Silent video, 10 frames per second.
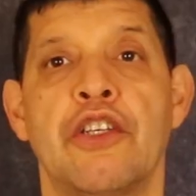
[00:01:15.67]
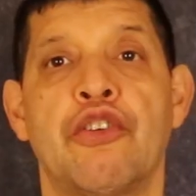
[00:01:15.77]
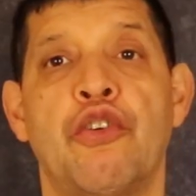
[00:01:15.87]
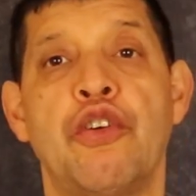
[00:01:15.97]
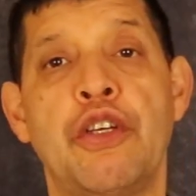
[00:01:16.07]

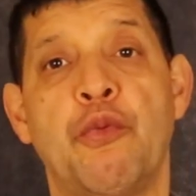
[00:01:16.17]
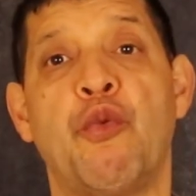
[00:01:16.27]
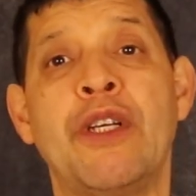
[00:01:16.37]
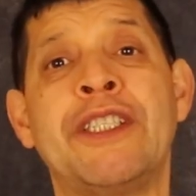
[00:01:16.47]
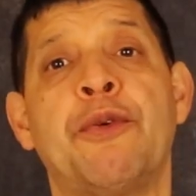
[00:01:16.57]
So in
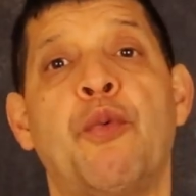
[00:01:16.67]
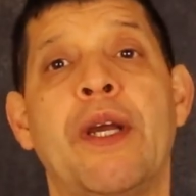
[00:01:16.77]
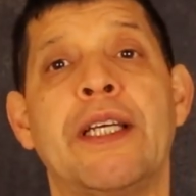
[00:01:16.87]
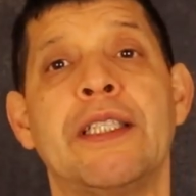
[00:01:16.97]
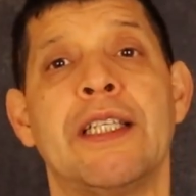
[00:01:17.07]
which
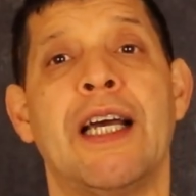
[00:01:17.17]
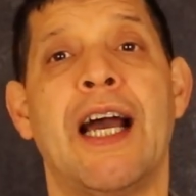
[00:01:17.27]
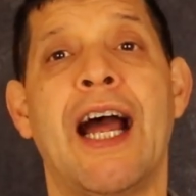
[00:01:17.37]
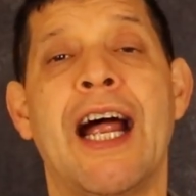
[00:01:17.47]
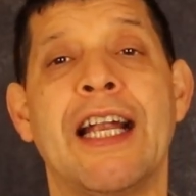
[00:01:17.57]
ways
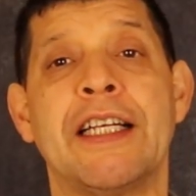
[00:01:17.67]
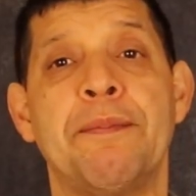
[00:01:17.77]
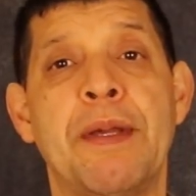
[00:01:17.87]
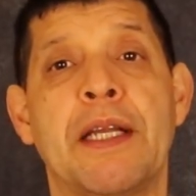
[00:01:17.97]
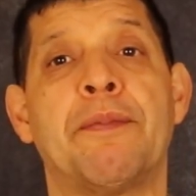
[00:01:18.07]
are the
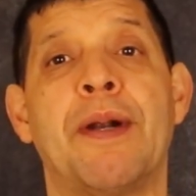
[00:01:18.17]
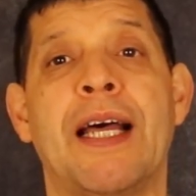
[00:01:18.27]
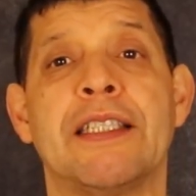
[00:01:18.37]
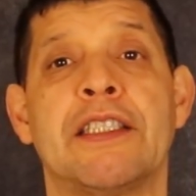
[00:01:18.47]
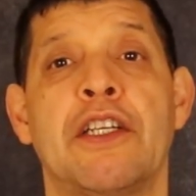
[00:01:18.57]
big
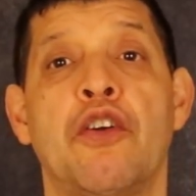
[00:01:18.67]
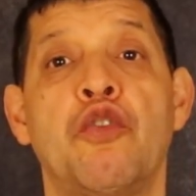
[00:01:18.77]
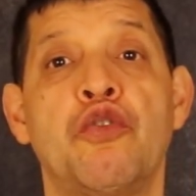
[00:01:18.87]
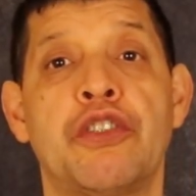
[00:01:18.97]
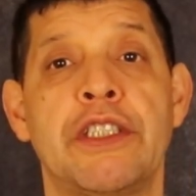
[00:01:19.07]
brands
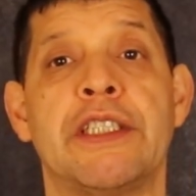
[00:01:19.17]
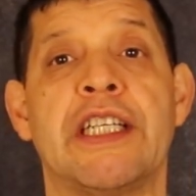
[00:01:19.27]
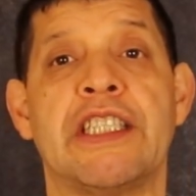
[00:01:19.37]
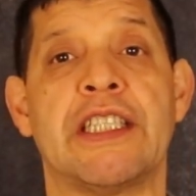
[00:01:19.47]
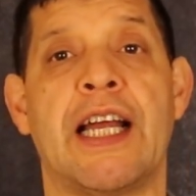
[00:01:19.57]
losing
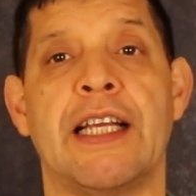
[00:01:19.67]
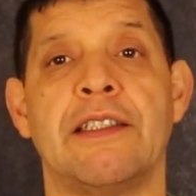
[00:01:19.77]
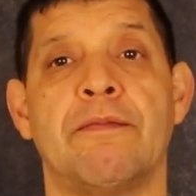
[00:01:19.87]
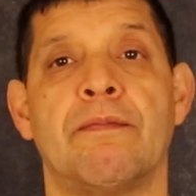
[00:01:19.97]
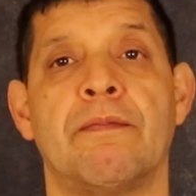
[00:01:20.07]
their shine?
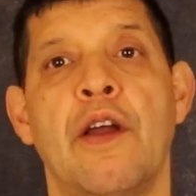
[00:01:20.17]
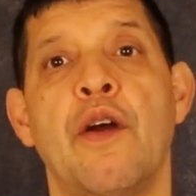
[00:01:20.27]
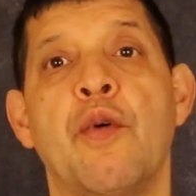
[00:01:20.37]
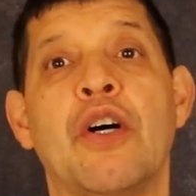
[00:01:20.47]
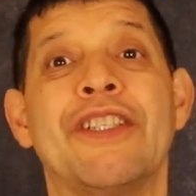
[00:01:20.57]

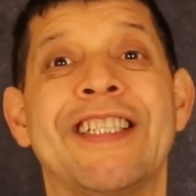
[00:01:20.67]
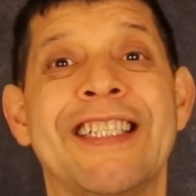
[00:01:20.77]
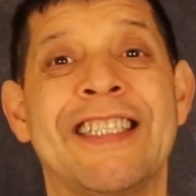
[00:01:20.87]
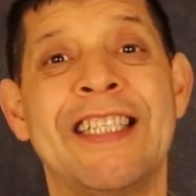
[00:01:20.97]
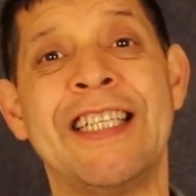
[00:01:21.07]
Well, the
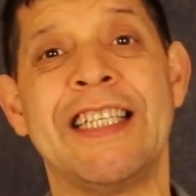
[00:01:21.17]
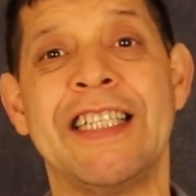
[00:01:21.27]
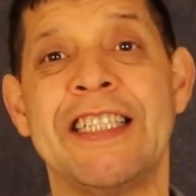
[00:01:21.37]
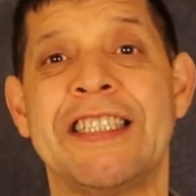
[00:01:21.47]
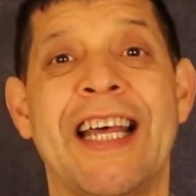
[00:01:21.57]
thing
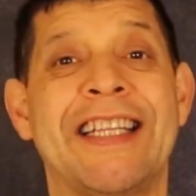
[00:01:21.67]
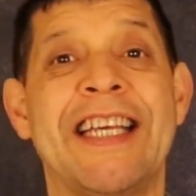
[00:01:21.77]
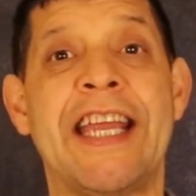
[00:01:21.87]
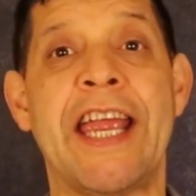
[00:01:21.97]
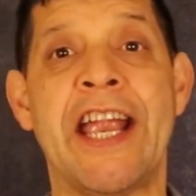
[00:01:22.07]
is that
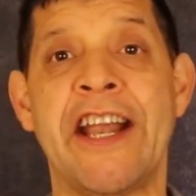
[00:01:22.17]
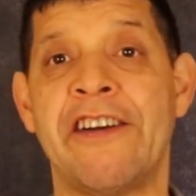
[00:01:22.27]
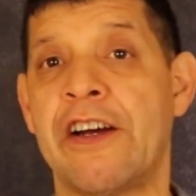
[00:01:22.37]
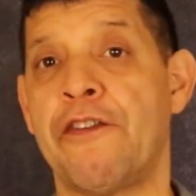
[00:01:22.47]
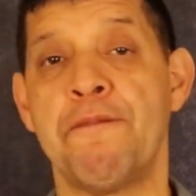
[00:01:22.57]
the
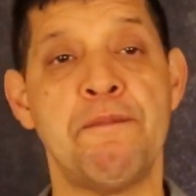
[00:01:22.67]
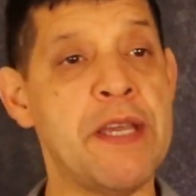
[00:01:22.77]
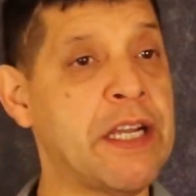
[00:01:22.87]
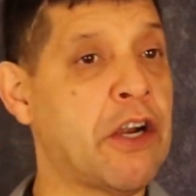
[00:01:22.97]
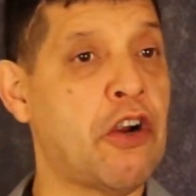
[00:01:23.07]
era of
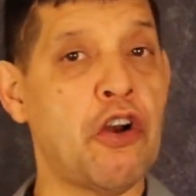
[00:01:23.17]
big